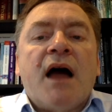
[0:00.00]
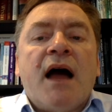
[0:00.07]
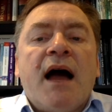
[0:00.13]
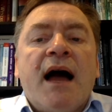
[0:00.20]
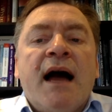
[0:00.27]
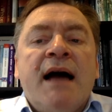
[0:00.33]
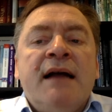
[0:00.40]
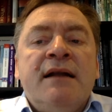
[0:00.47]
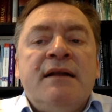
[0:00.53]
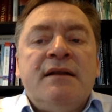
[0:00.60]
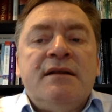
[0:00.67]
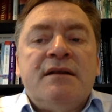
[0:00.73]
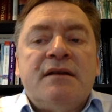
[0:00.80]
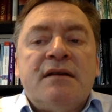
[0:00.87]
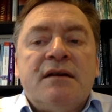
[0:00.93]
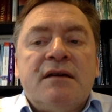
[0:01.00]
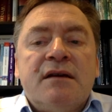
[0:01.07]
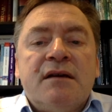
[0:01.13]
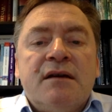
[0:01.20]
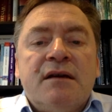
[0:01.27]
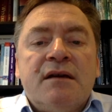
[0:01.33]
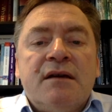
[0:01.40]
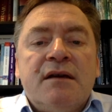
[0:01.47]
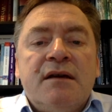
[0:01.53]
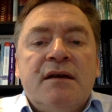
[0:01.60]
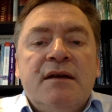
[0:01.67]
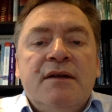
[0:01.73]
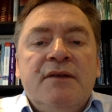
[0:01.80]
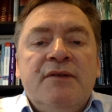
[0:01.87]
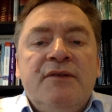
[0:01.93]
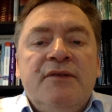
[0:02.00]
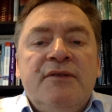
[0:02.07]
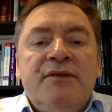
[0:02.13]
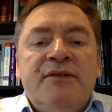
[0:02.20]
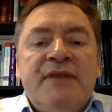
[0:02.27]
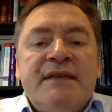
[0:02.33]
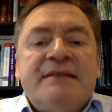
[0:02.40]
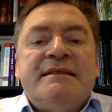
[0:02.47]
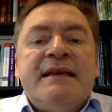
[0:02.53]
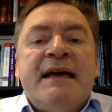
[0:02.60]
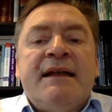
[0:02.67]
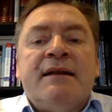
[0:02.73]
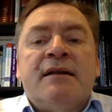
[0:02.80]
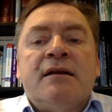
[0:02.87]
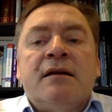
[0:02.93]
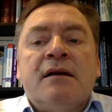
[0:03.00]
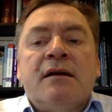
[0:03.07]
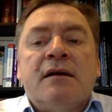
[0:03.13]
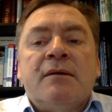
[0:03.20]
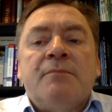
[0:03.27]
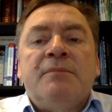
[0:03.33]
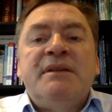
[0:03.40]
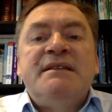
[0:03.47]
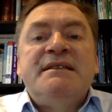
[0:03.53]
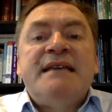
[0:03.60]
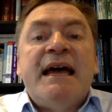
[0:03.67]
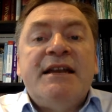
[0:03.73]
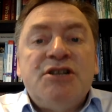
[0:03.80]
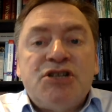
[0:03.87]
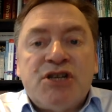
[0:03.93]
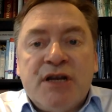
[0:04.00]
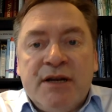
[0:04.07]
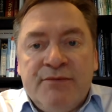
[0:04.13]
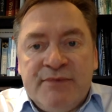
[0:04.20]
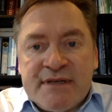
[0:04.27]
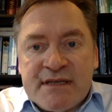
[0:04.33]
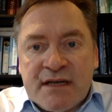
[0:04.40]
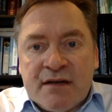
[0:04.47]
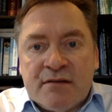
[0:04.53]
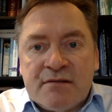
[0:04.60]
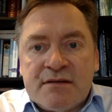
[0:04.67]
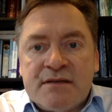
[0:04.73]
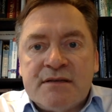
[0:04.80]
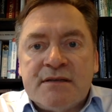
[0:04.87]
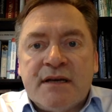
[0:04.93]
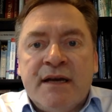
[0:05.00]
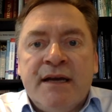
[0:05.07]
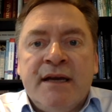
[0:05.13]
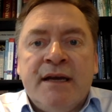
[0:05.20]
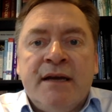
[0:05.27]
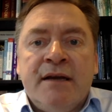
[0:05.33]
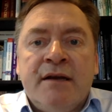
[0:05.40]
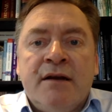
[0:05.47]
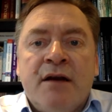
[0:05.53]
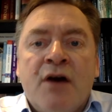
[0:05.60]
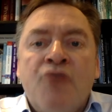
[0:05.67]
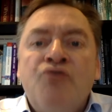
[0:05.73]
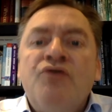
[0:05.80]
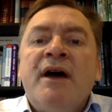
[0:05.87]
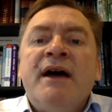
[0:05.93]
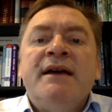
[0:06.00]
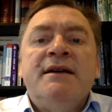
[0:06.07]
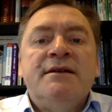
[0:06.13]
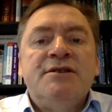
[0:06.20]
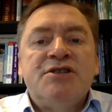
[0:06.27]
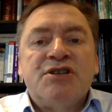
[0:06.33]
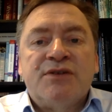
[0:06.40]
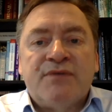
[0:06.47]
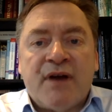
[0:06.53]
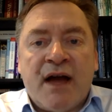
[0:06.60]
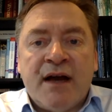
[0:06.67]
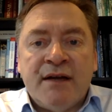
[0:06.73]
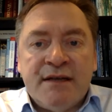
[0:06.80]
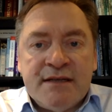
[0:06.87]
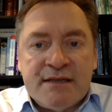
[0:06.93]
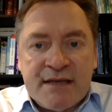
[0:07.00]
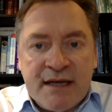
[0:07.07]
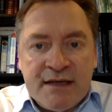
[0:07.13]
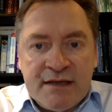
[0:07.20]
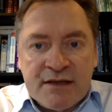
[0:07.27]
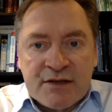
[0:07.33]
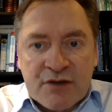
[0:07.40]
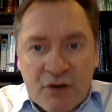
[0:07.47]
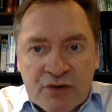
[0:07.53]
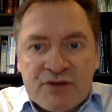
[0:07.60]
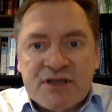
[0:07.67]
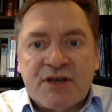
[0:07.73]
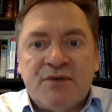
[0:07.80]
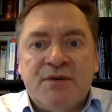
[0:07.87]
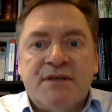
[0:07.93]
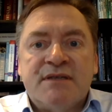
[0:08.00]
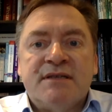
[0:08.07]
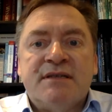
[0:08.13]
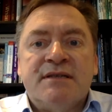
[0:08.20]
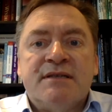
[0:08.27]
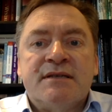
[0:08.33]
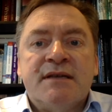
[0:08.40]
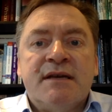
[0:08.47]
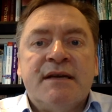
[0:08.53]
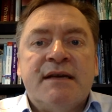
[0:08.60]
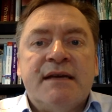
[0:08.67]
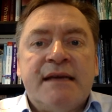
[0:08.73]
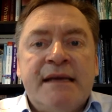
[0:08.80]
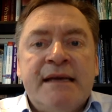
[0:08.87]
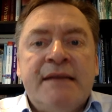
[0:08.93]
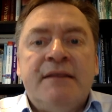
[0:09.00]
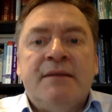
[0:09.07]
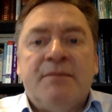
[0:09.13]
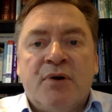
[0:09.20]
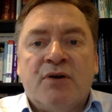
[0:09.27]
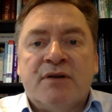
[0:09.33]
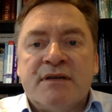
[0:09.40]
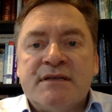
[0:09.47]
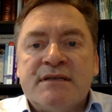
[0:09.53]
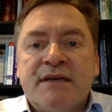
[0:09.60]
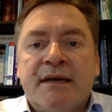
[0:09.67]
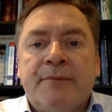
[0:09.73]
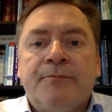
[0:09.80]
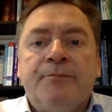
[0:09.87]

And this then potentially results in a range of unintended consequences in the policy.